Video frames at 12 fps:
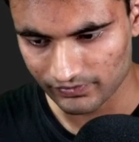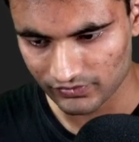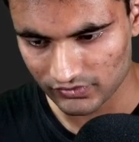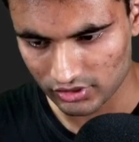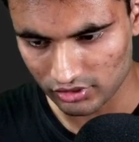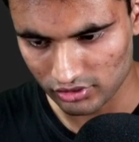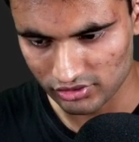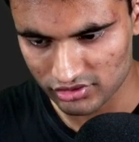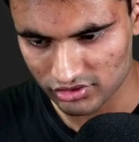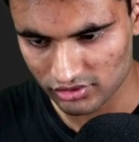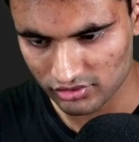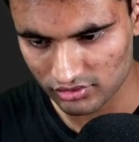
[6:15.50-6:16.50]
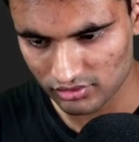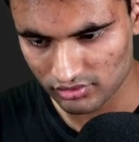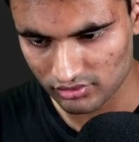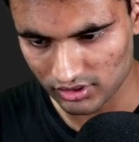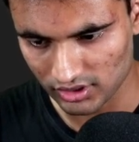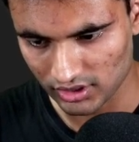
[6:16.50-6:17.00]
const
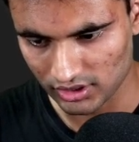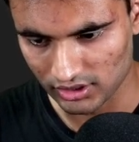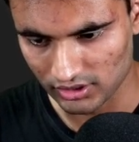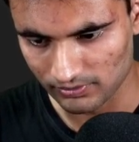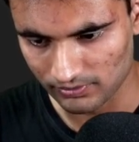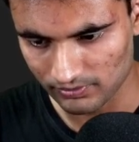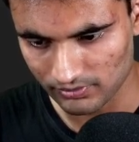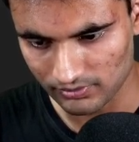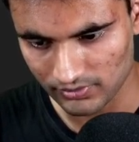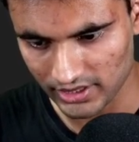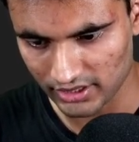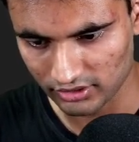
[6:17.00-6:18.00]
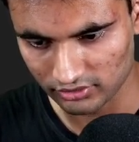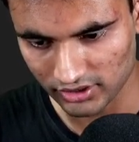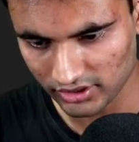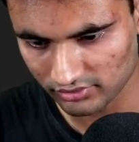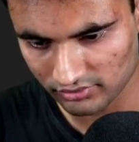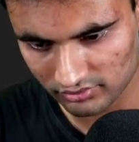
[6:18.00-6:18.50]
handle
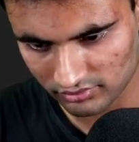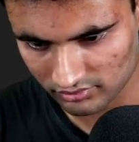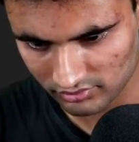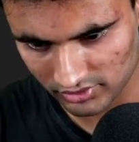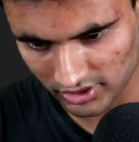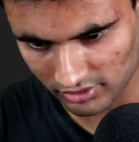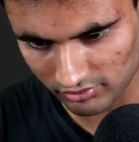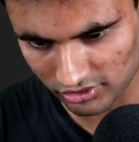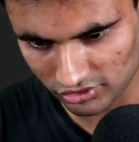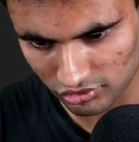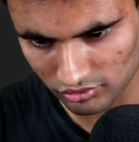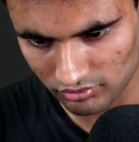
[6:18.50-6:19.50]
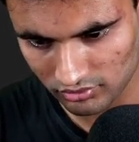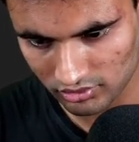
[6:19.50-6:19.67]
click. That works too.